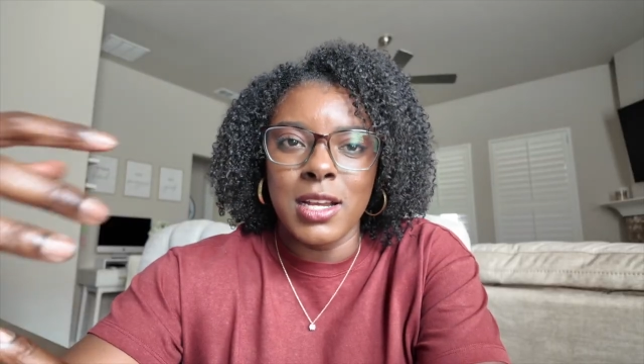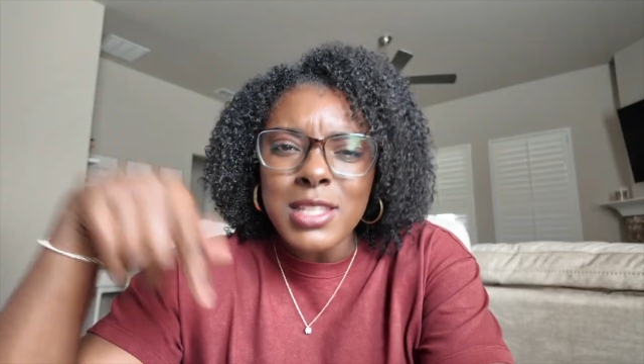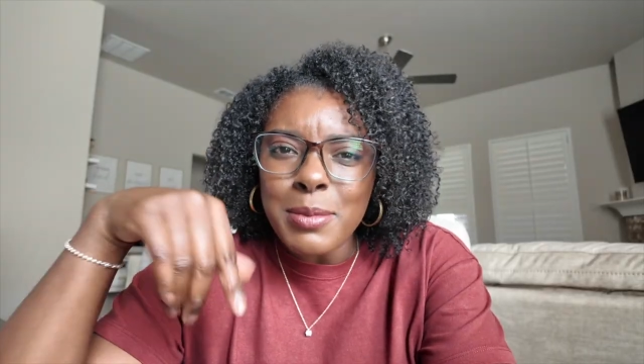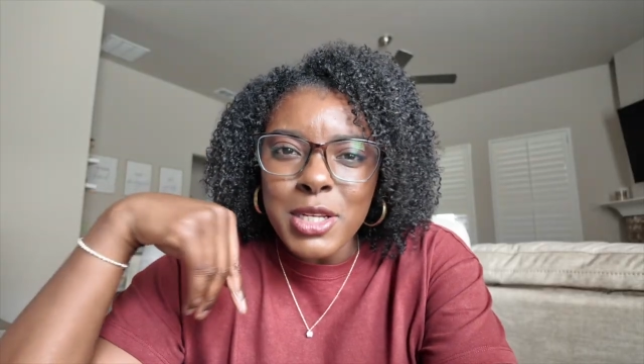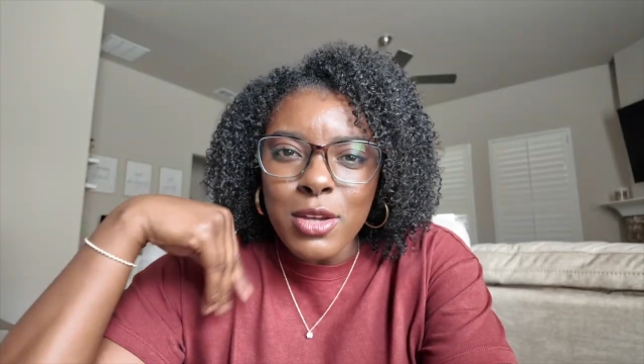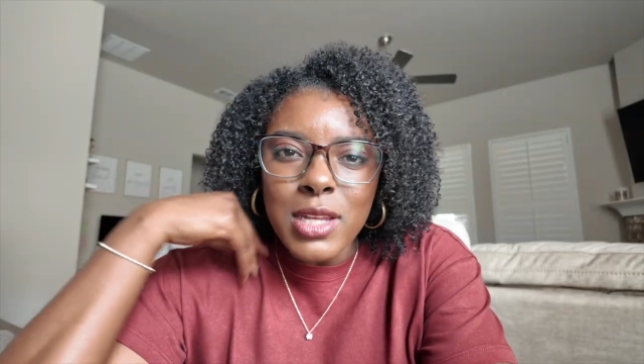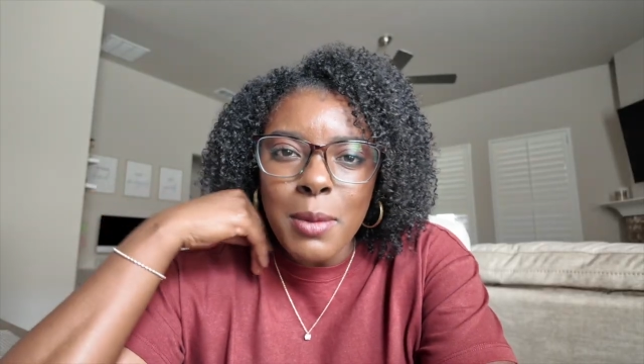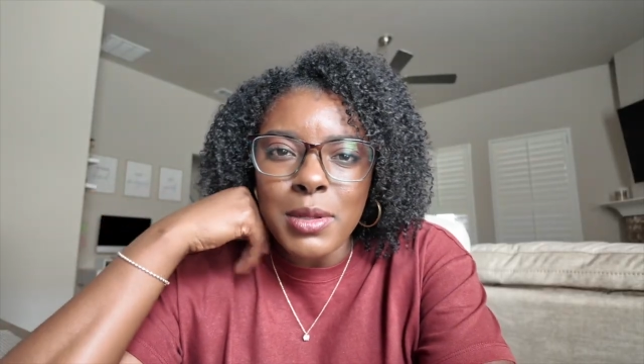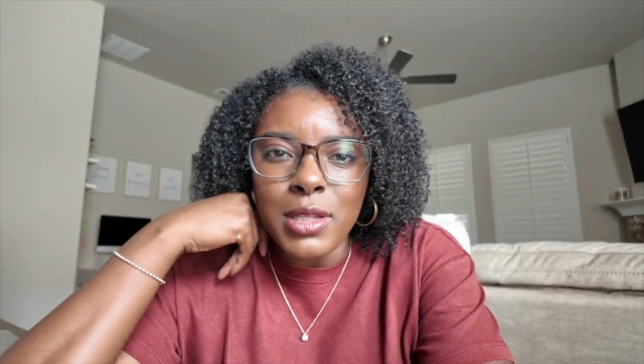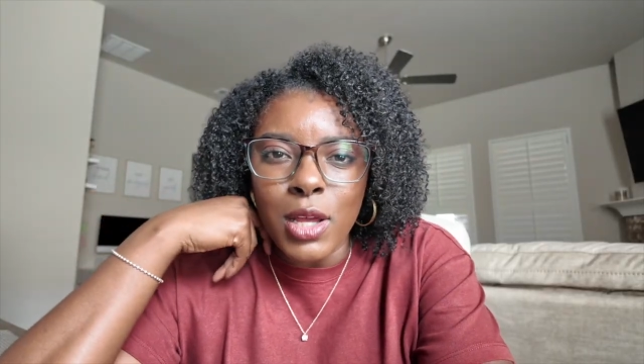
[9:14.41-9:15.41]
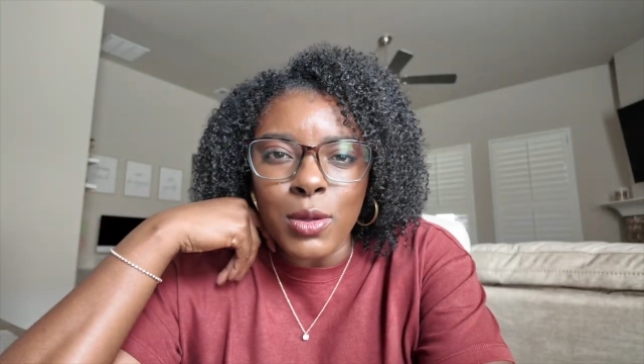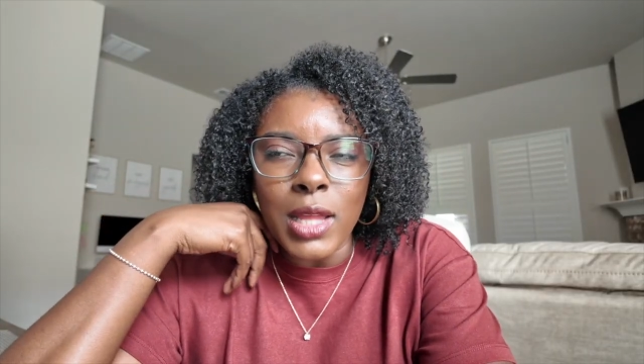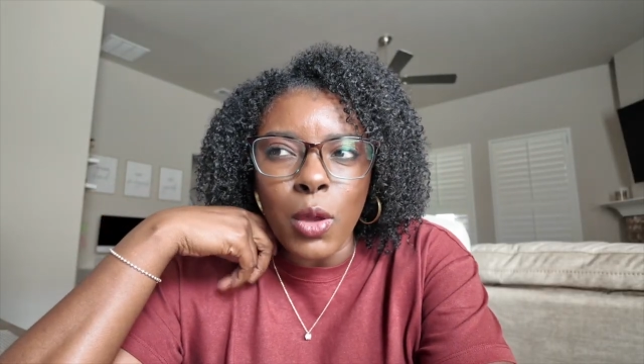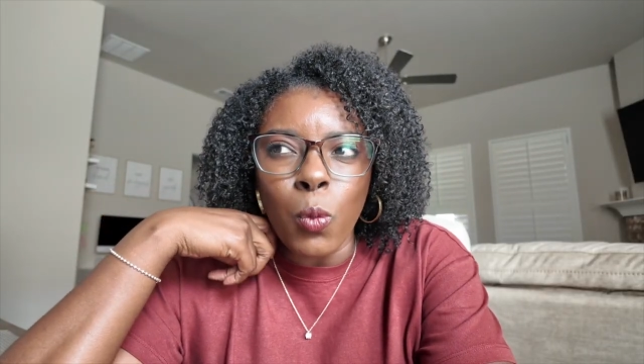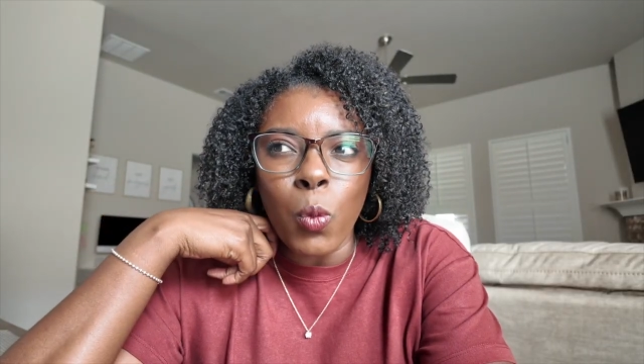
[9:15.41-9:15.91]
So let me know down below,
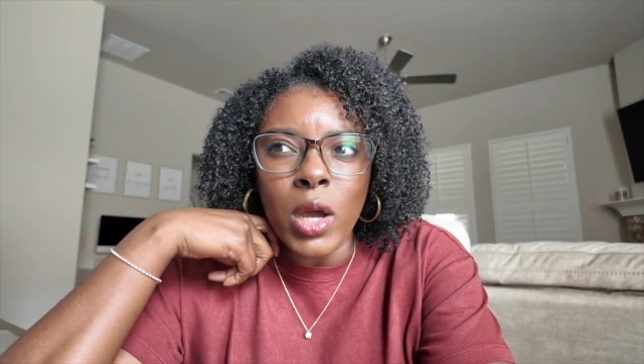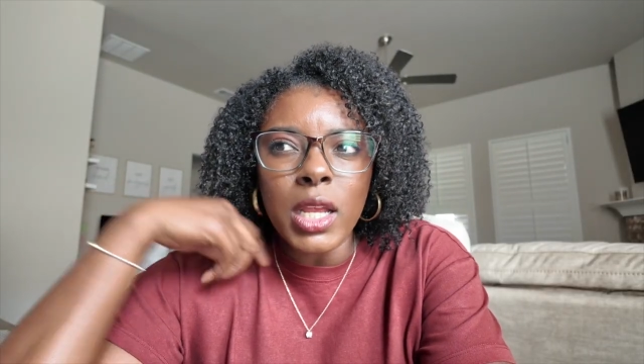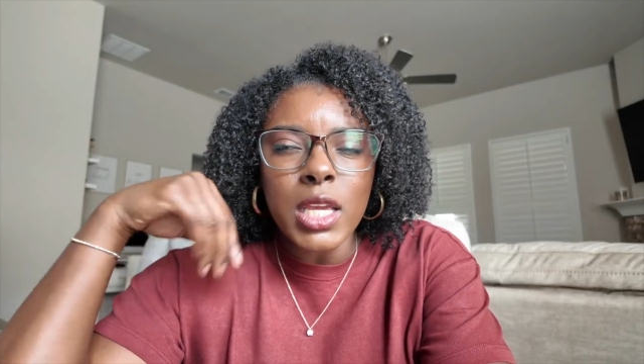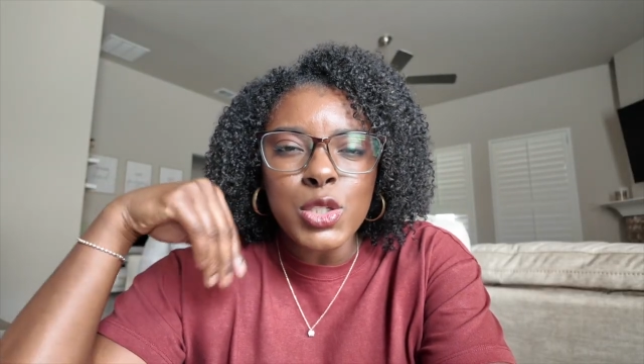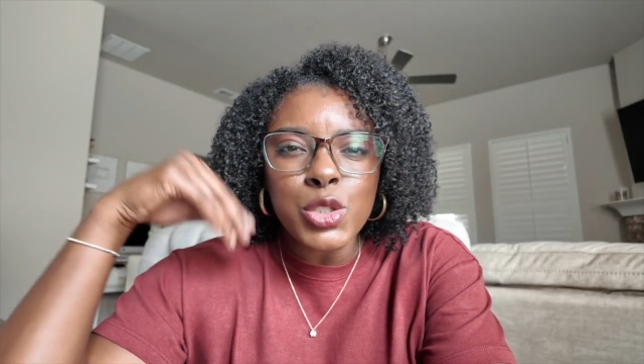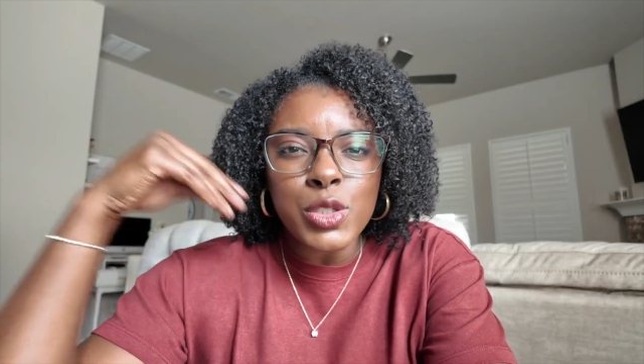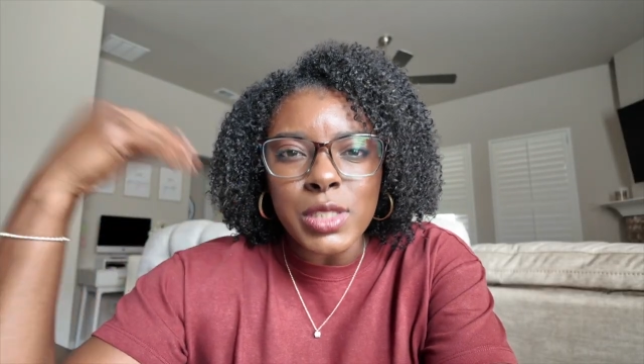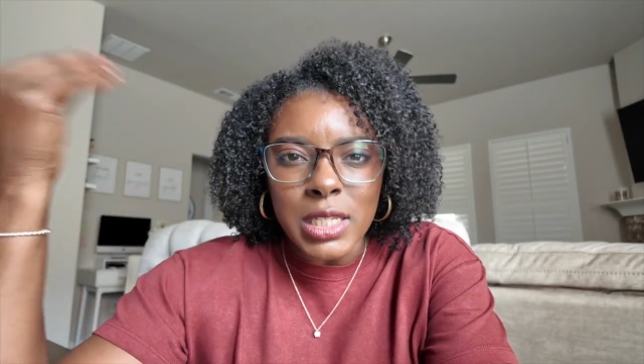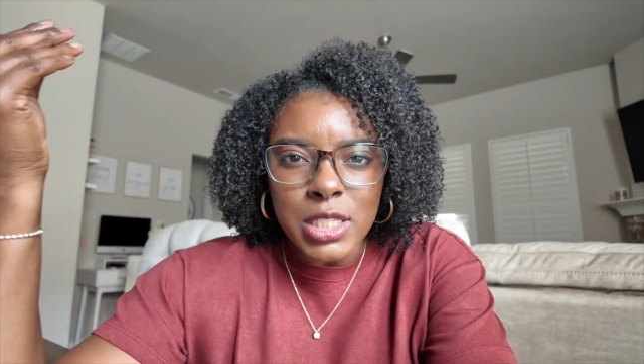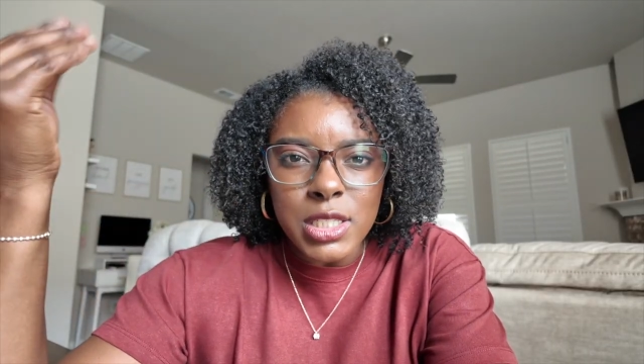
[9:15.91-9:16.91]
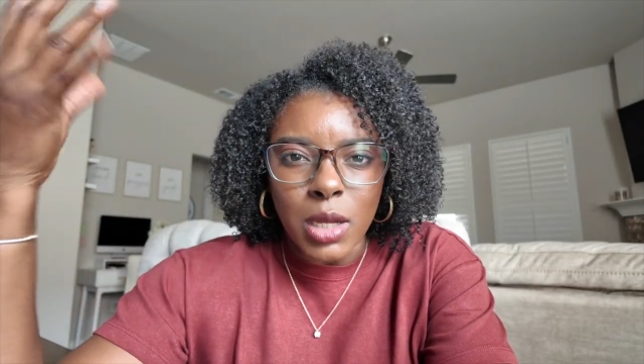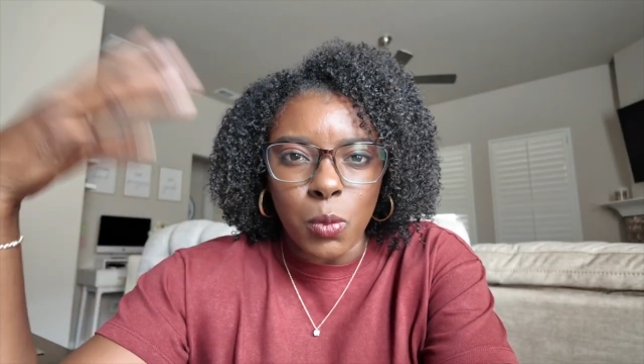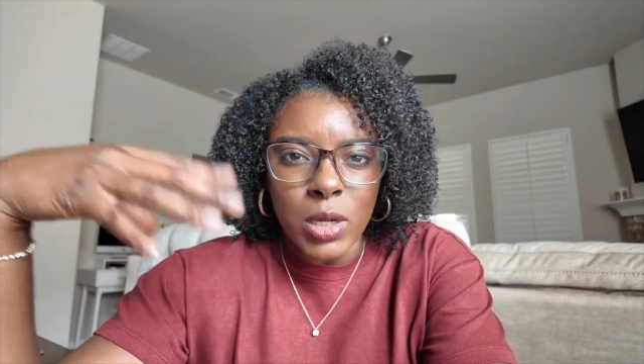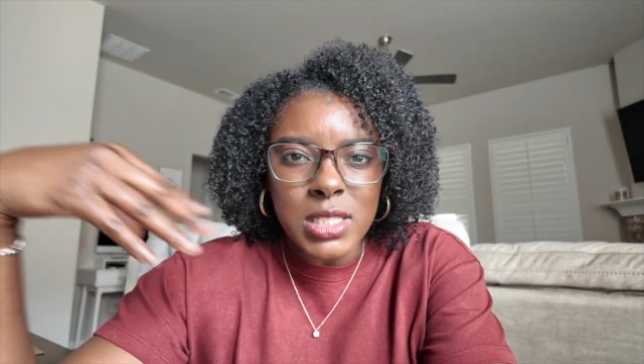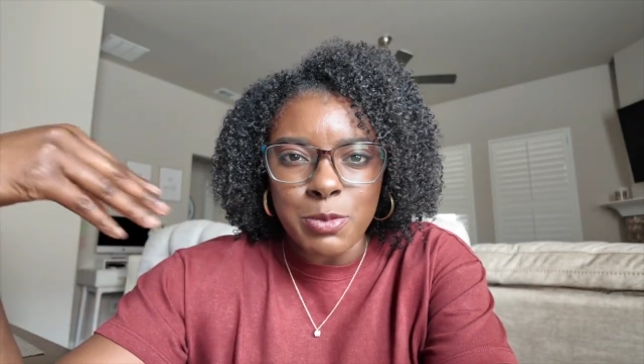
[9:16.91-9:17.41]
like, what is your niche? Like,
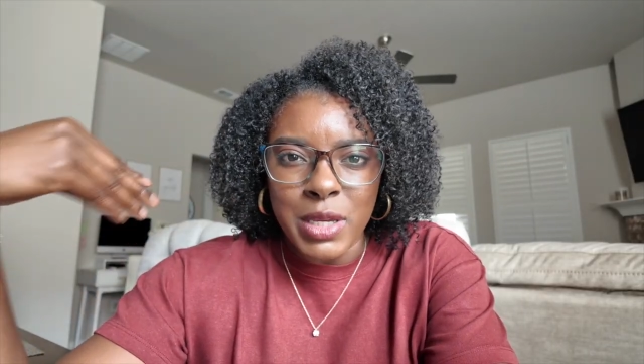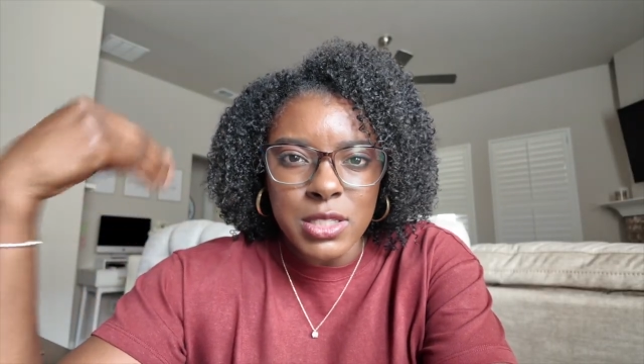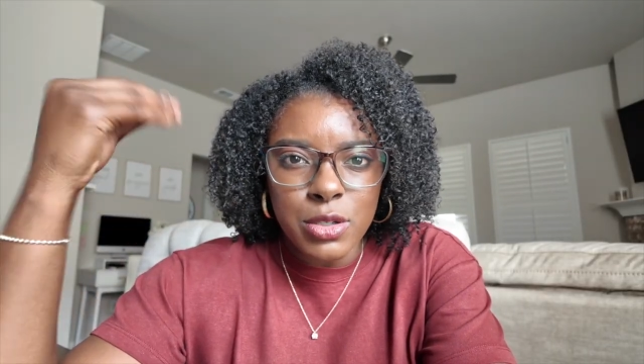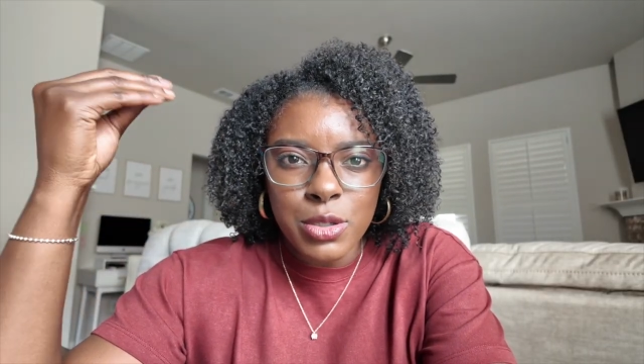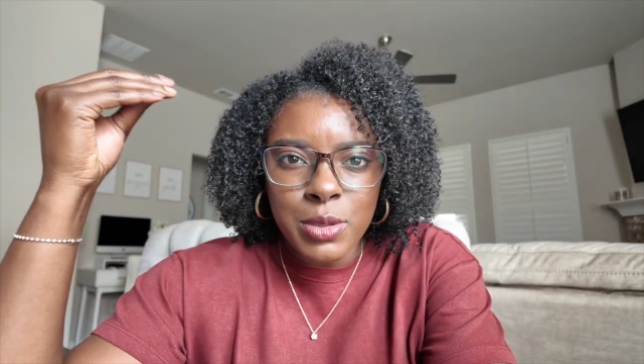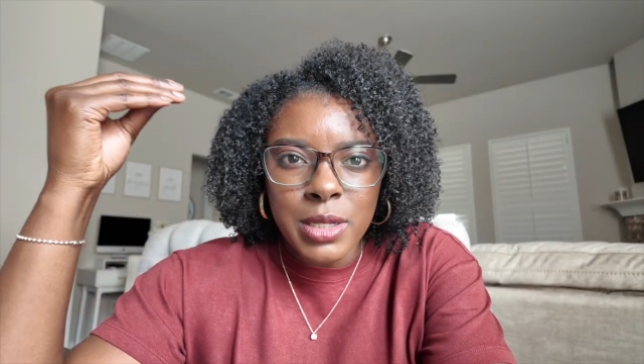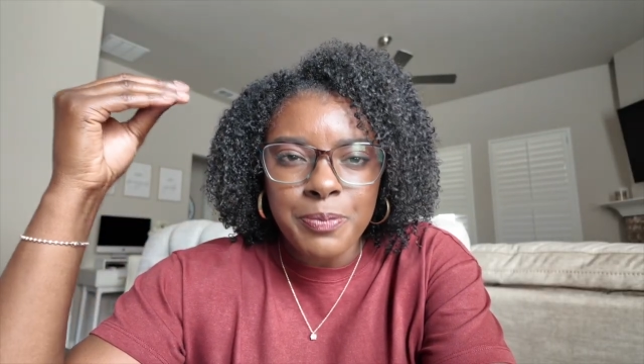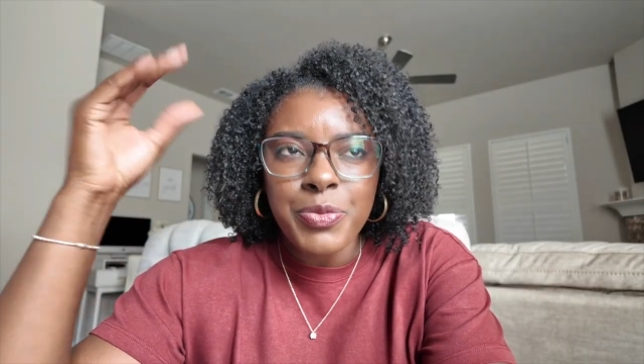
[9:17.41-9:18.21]
what space are you in?